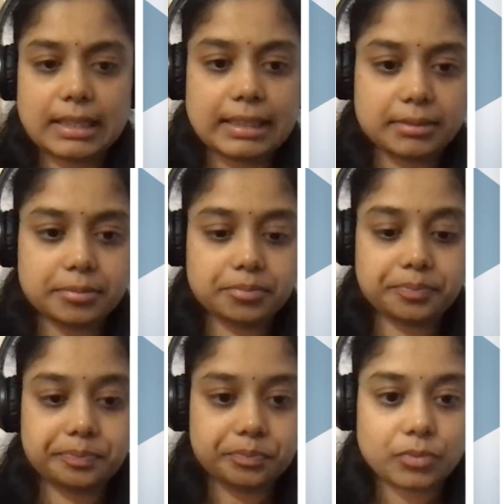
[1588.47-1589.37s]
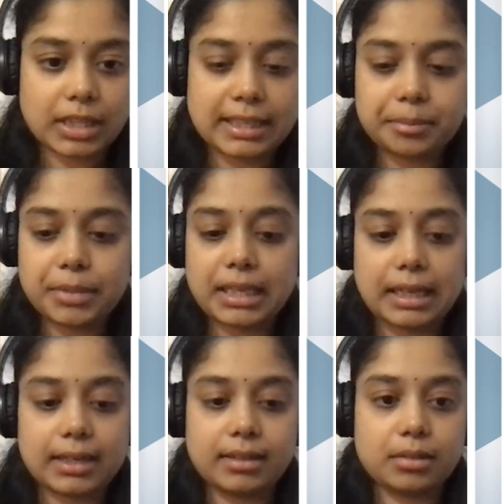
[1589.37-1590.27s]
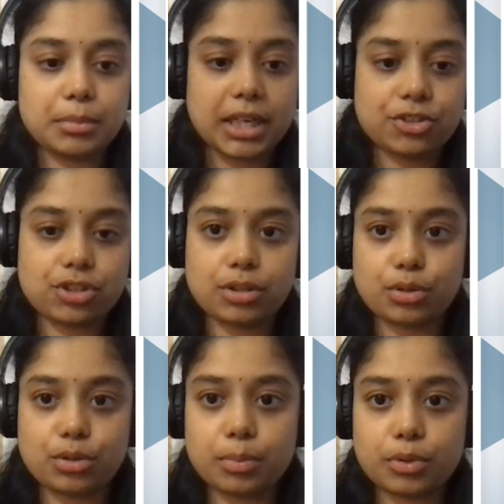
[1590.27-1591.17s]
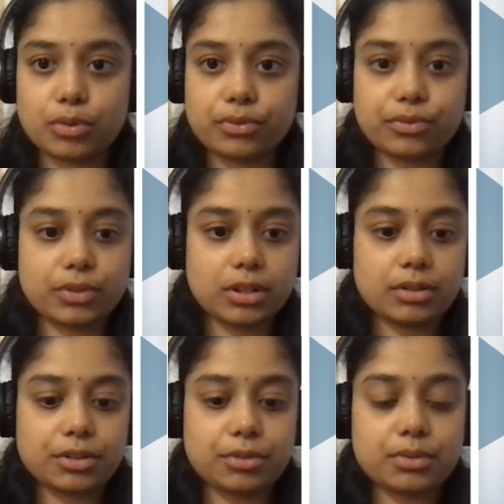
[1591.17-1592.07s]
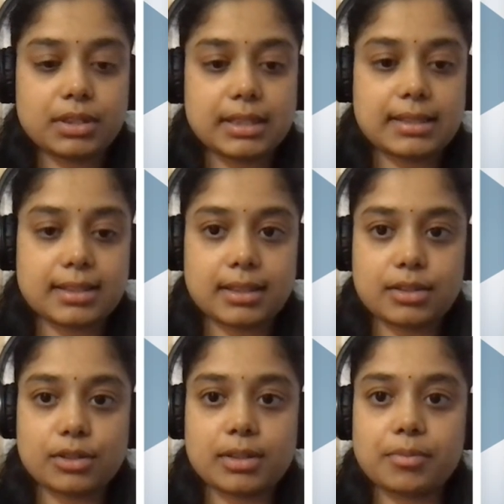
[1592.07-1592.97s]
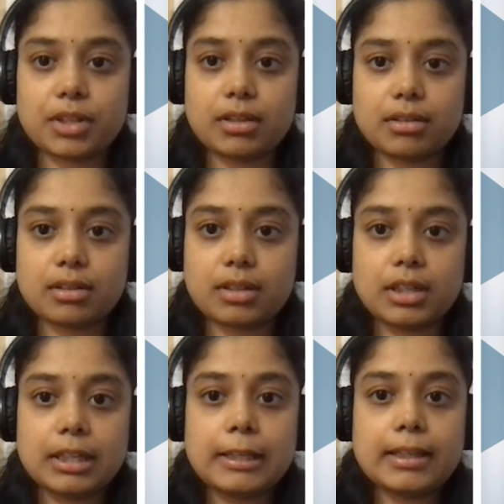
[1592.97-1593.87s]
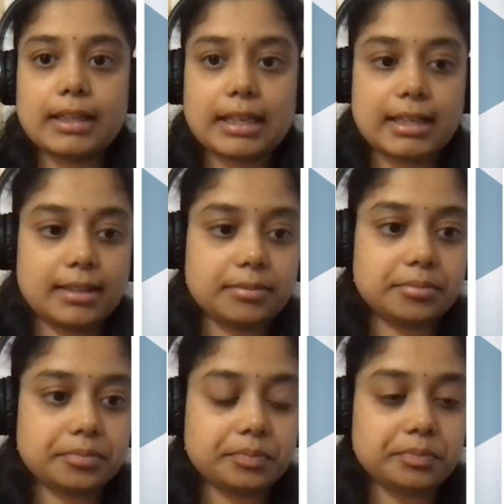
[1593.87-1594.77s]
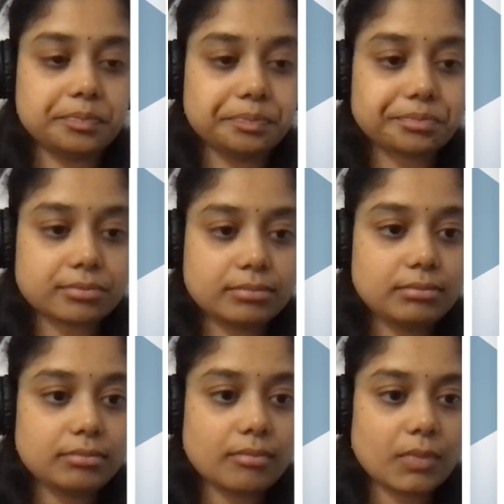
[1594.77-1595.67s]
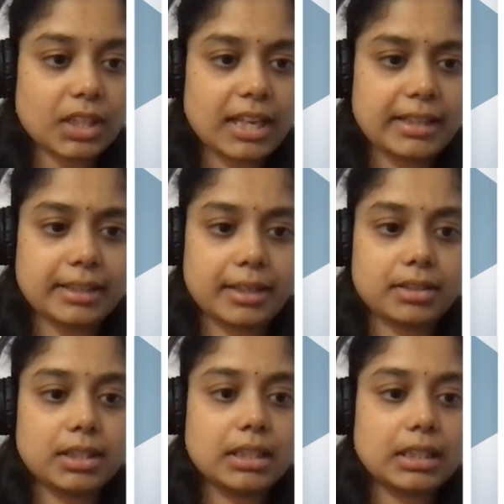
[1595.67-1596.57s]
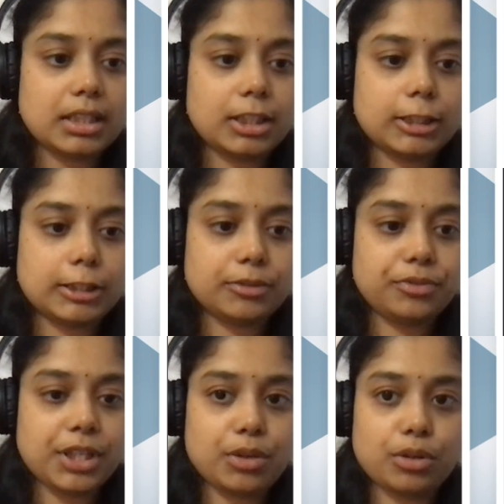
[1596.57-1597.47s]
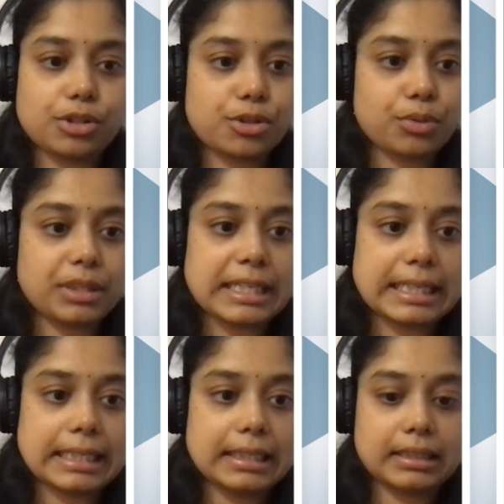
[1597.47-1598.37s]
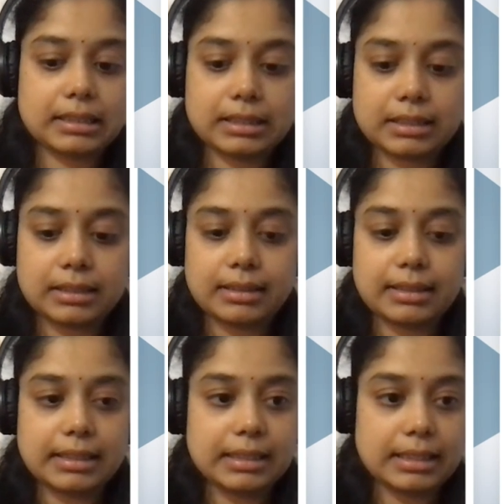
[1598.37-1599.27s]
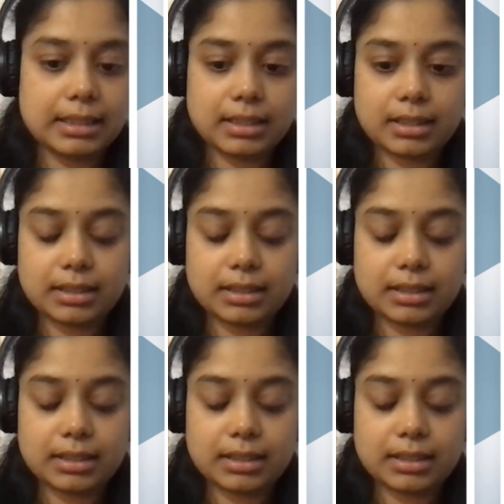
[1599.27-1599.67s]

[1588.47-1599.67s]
let let me add a margin top of say 6 or something here. And, and yeah, we also need the